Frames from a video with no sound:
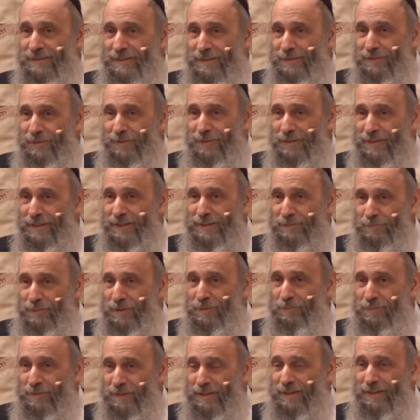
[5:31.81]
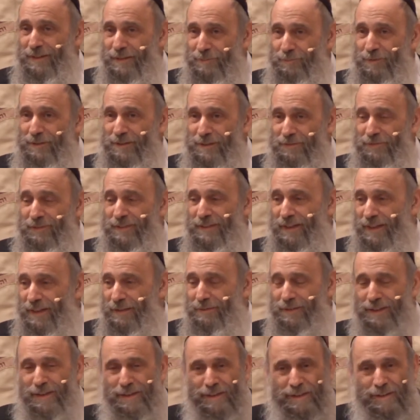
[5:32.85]
The Orthodox people, yeah, they believe in
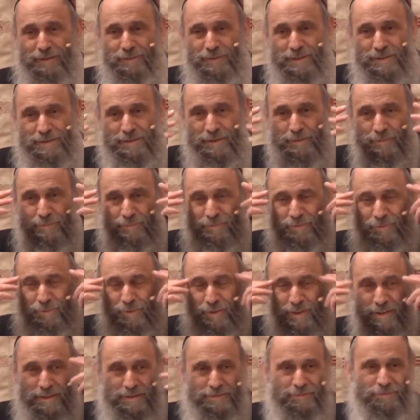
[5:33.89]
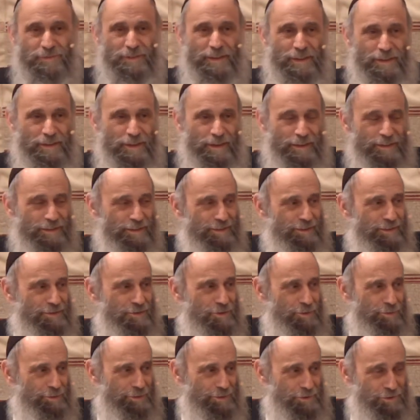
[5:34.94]
that. He was so void of anything
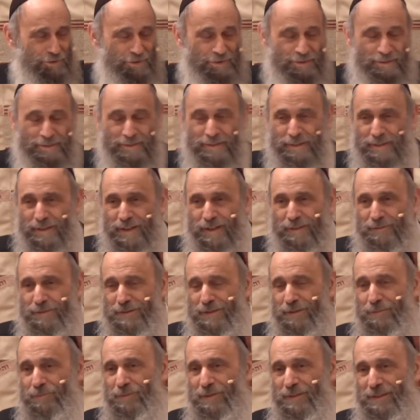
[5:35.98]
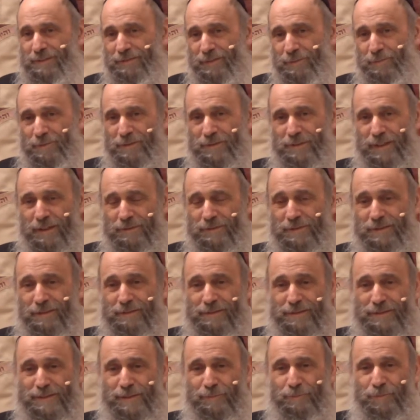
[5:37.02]
Jewish. It was unbelievable. I was so
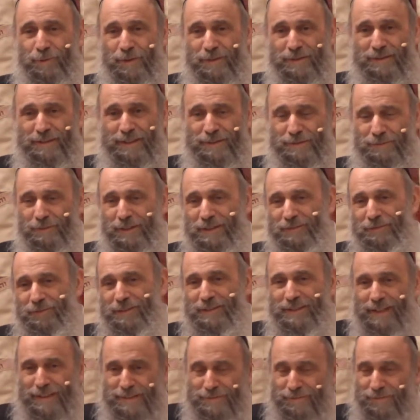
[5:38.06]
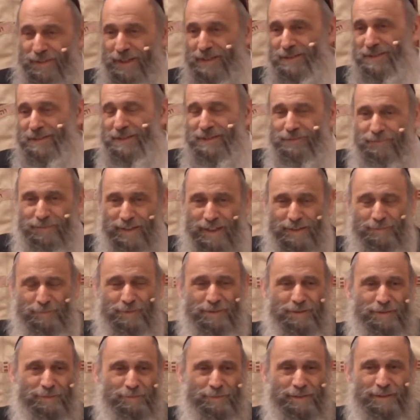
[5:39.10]
disappointed. I was ready for a nice feisty fight
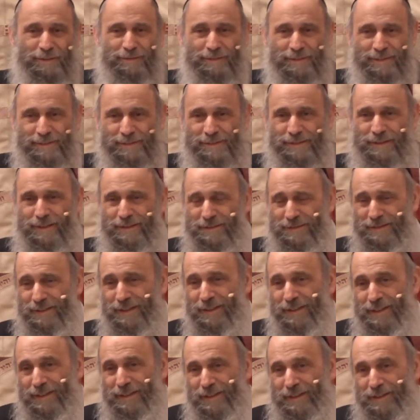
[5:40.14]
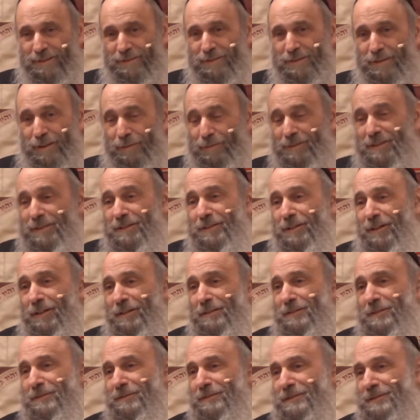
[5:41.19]
with him, you know, and discuss. There's nobody to
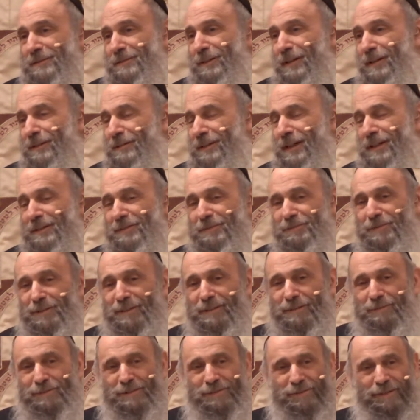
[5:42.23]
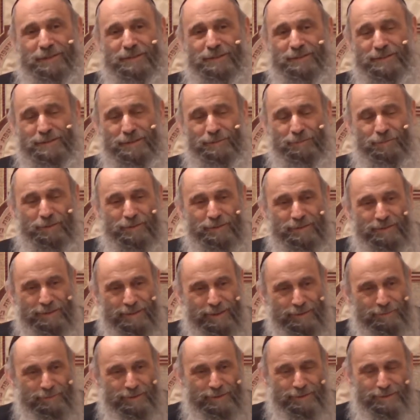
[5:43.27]
talk to us. You know? I really was very disappointed.
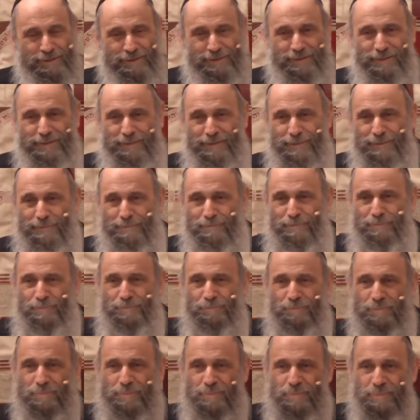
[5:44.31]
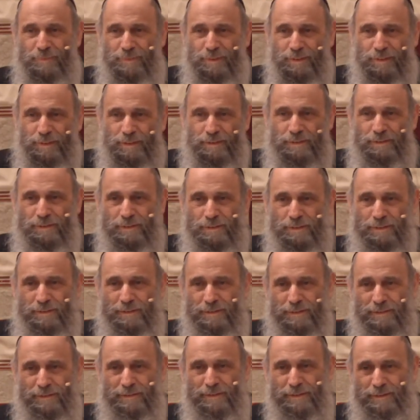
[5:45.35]
I really... Don't think all Reform
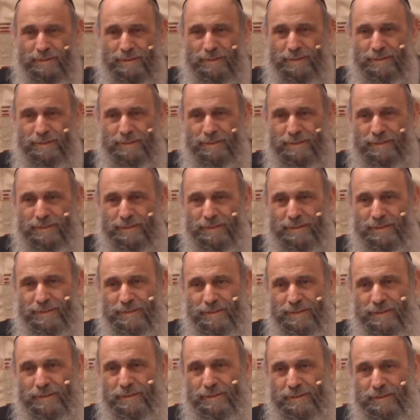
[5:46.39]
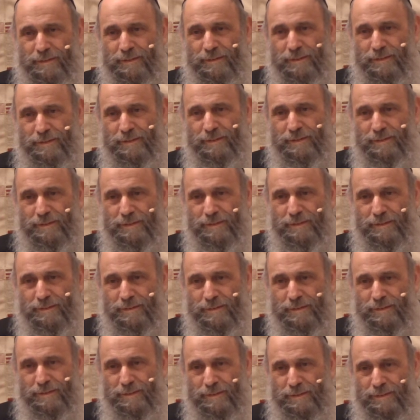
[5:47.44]
rabbis are uneducated.
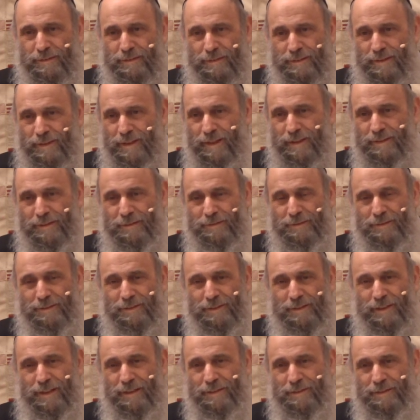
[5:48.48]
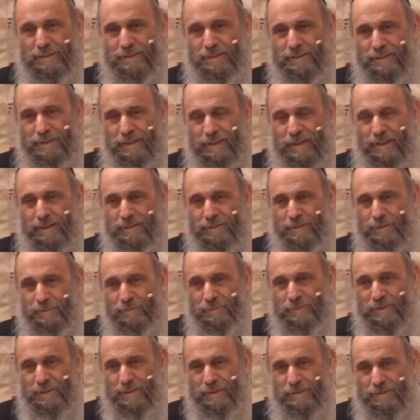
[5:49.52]
I don't... I hope...
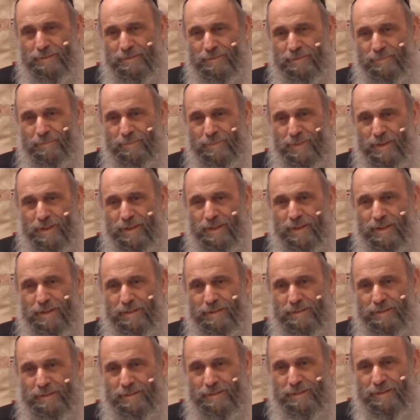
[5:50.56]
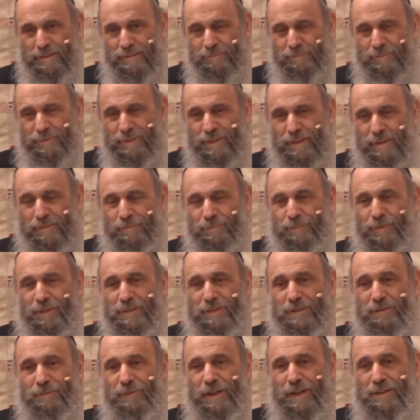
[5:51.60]
yeah. But
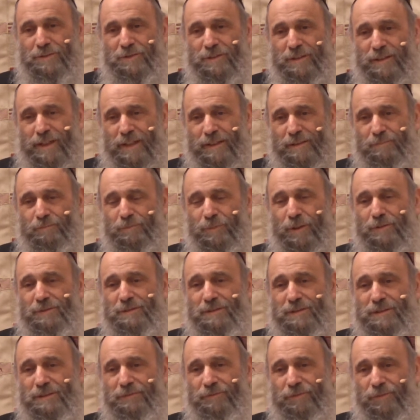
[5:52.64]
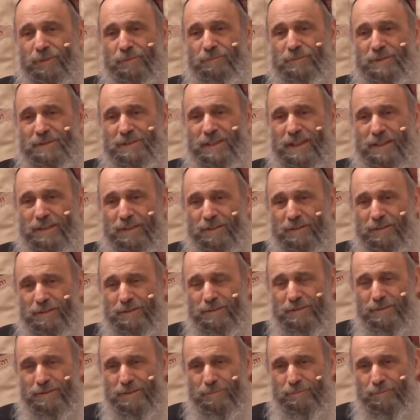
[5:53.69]
they're educated mostly from
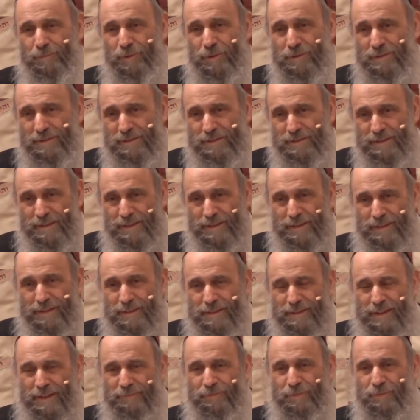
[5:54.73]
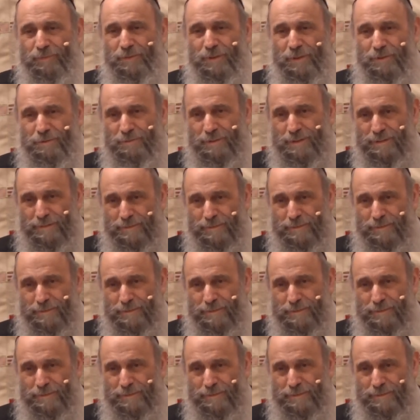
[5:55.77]
secular books, not from Torah.